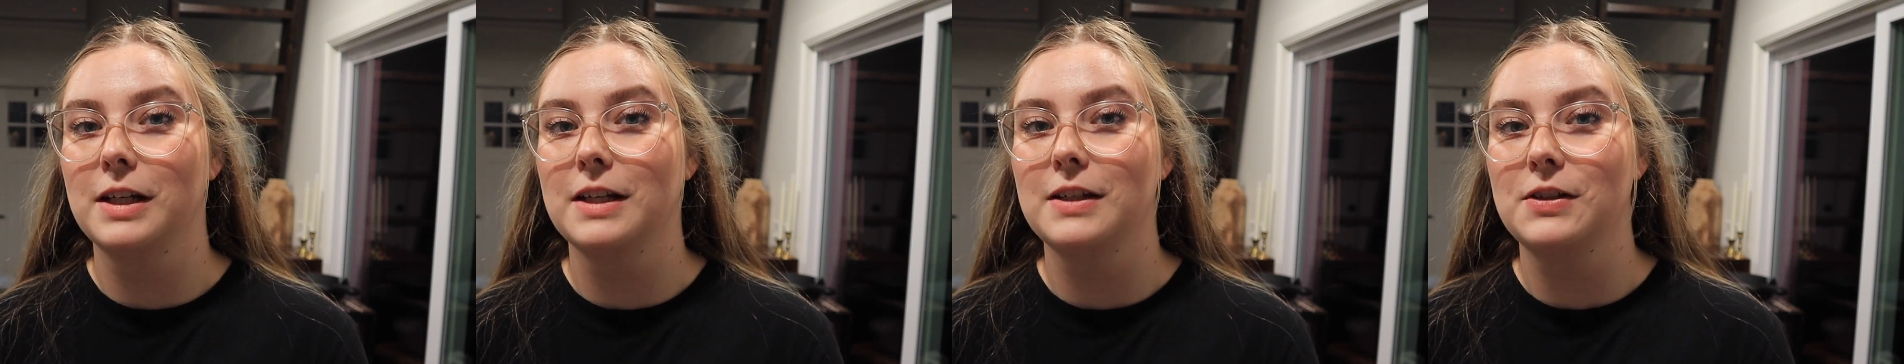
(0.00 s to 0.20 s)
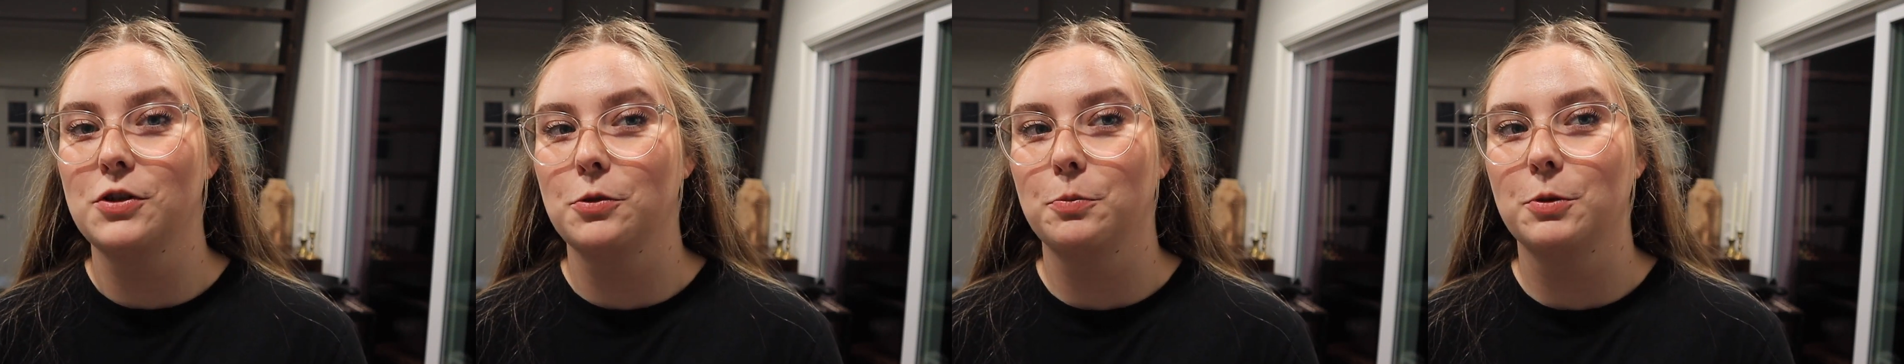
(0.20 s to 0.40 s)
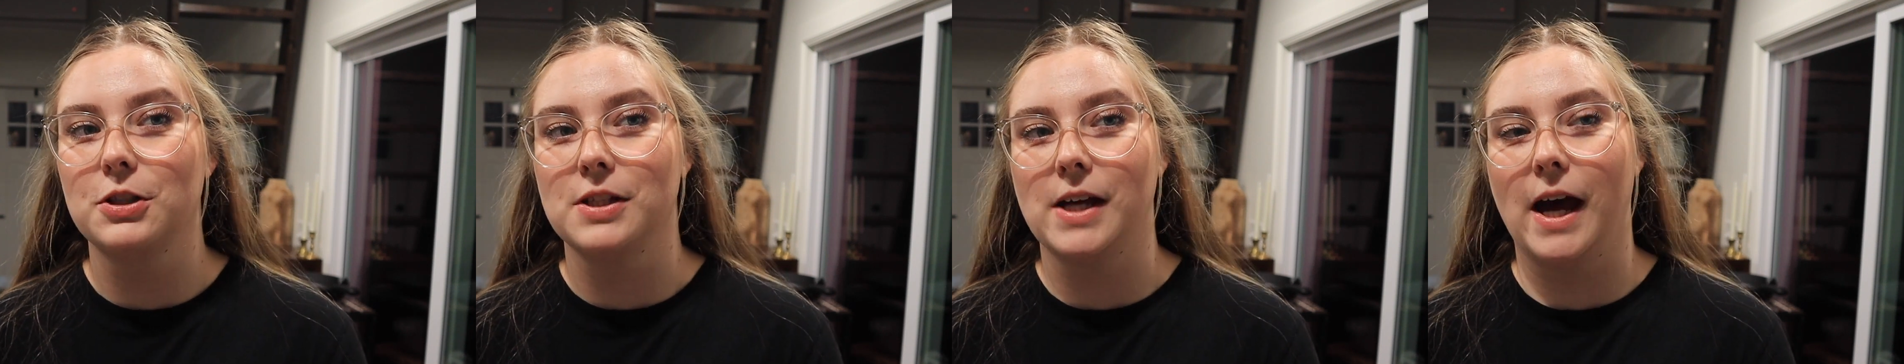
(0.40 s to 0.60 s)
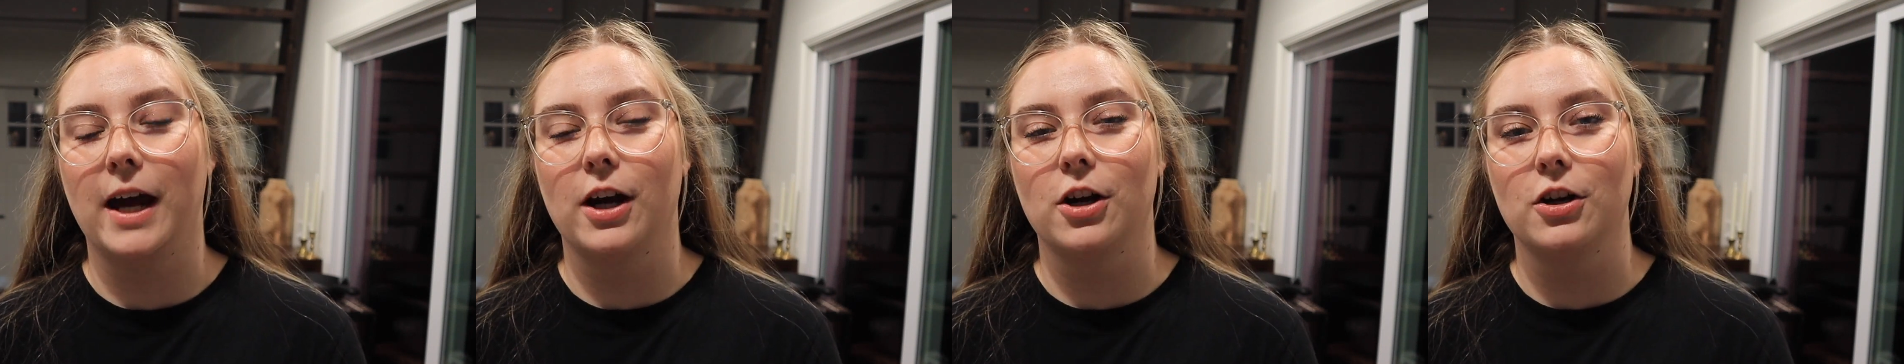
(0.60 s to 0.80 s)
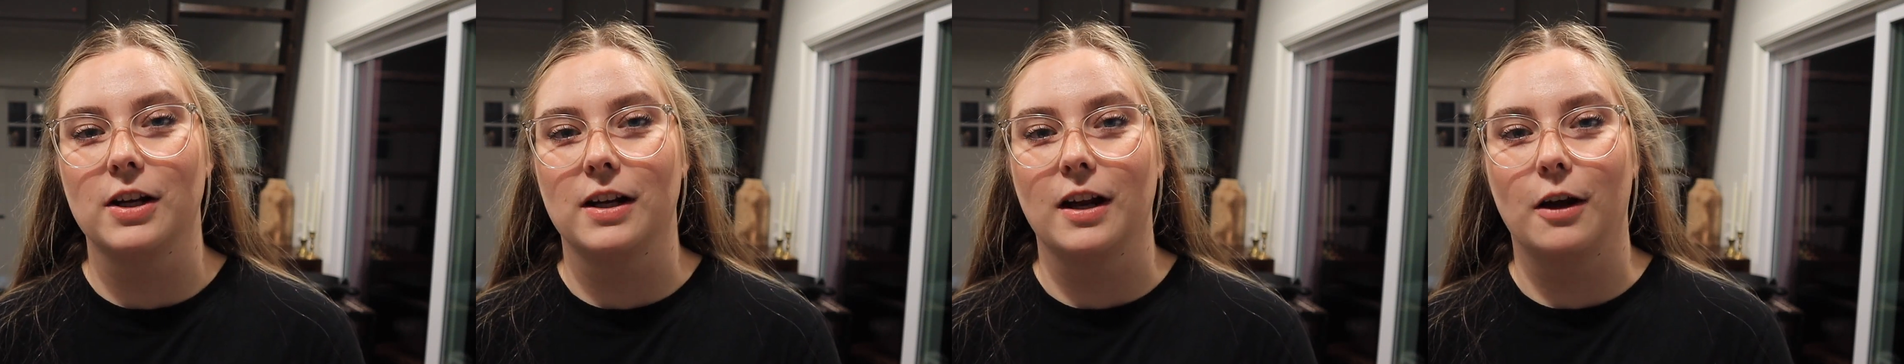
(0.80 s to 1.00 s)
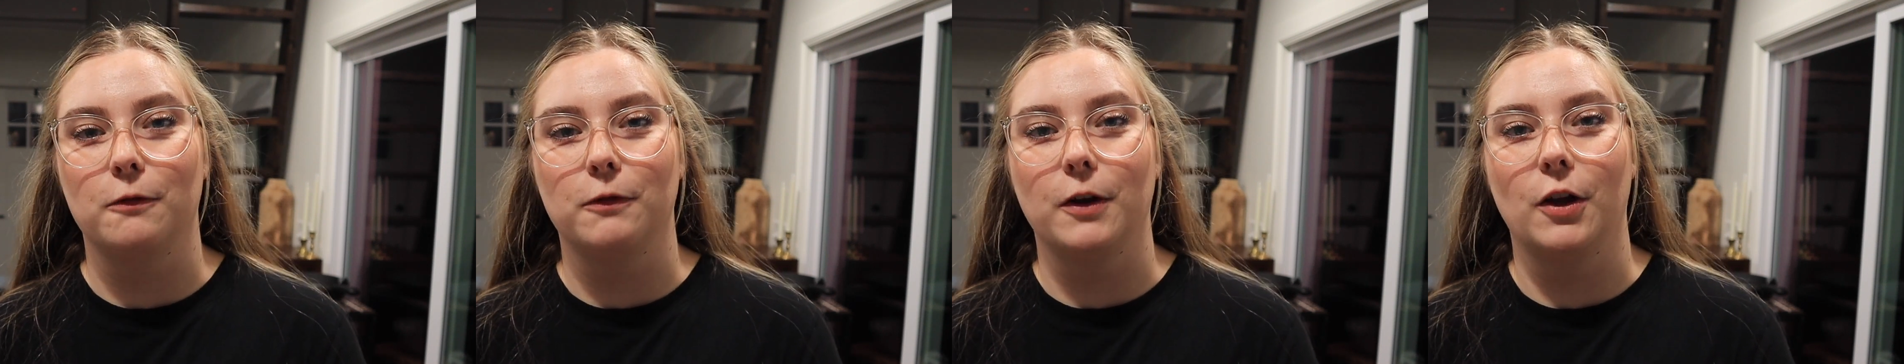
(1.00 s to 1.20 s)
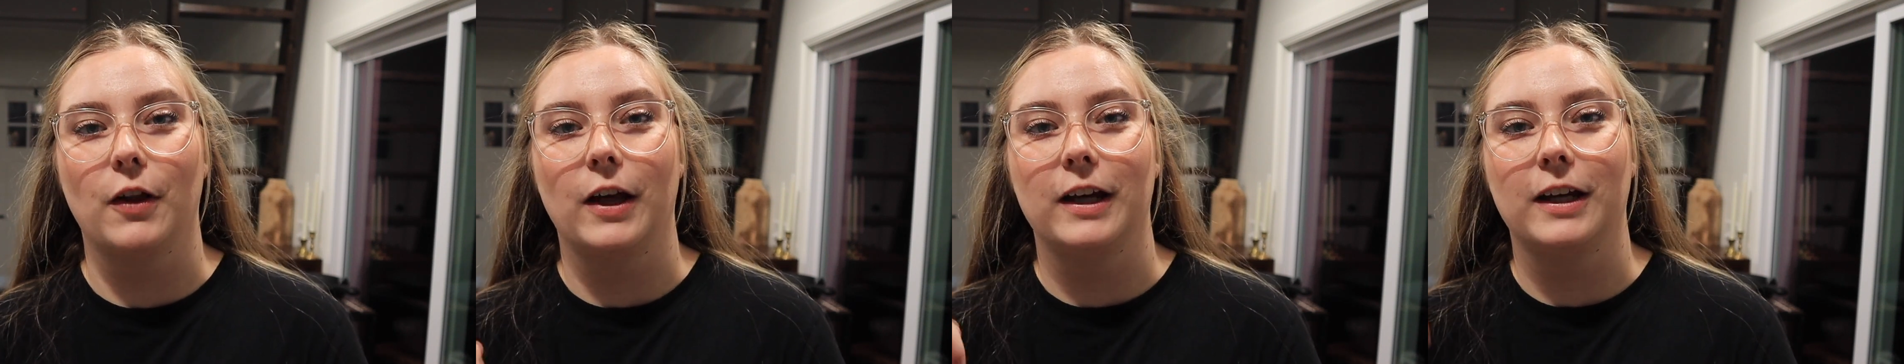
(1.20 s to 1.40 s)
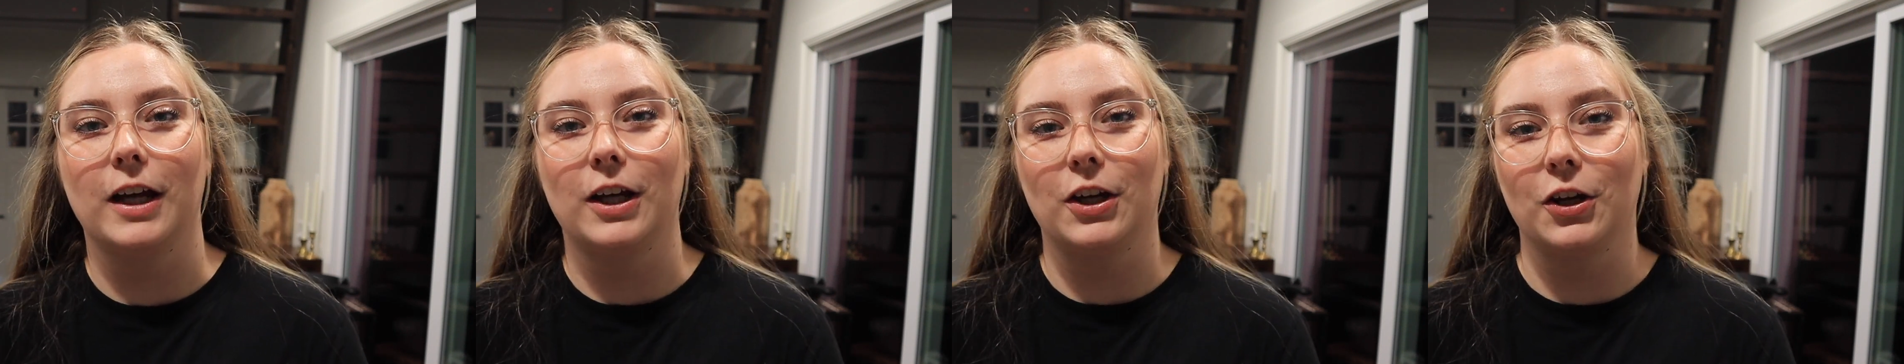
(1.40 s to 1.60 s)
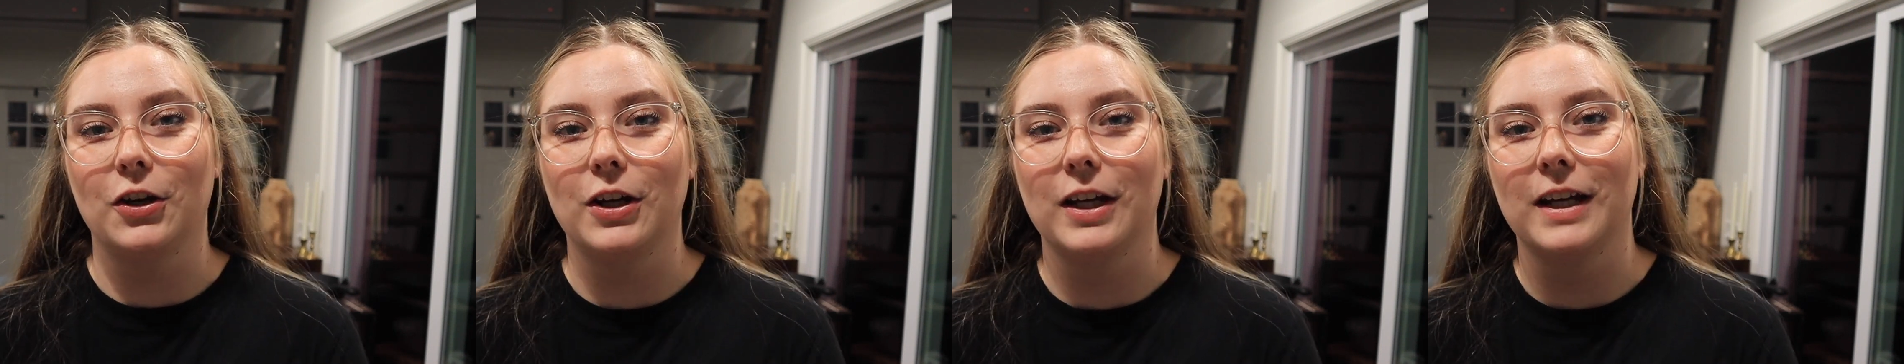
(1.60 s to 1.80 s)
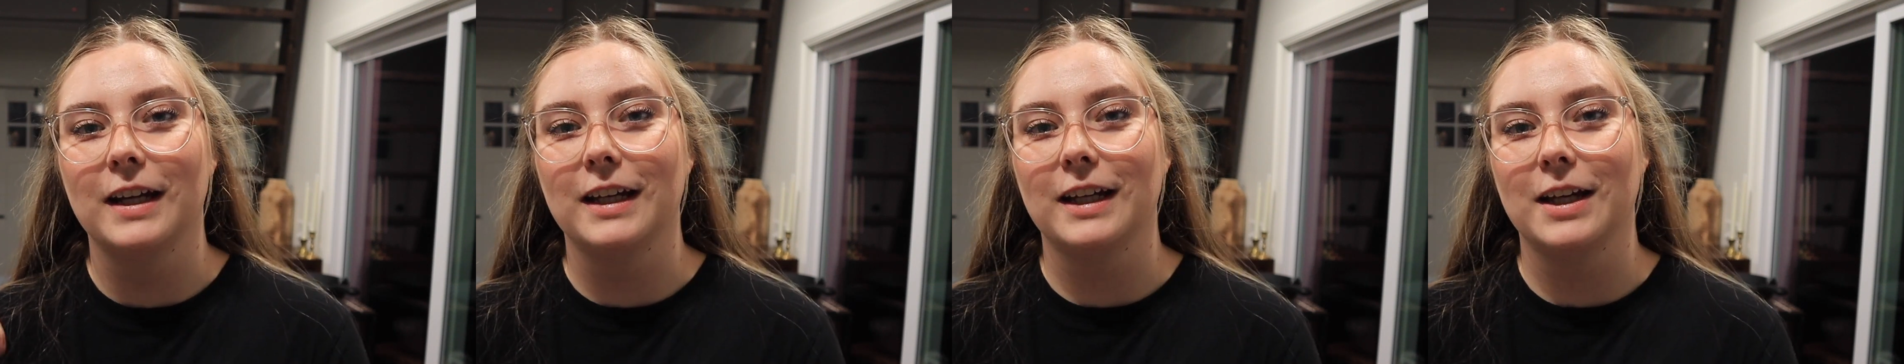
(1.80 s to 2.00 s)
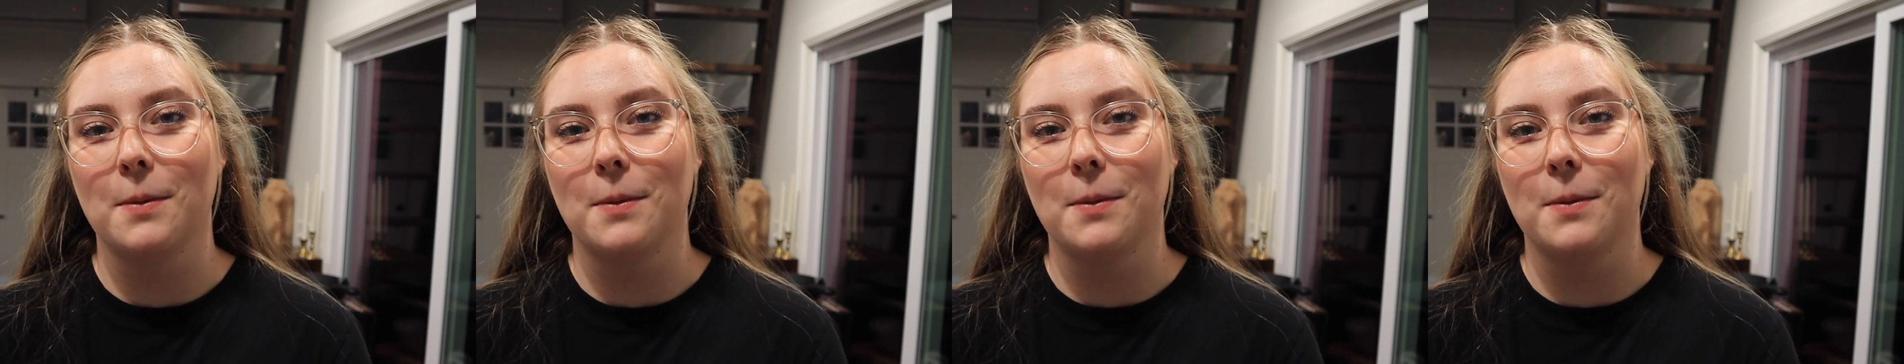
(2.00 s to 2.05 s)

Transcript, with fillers: get super tired and I felt like I couldn't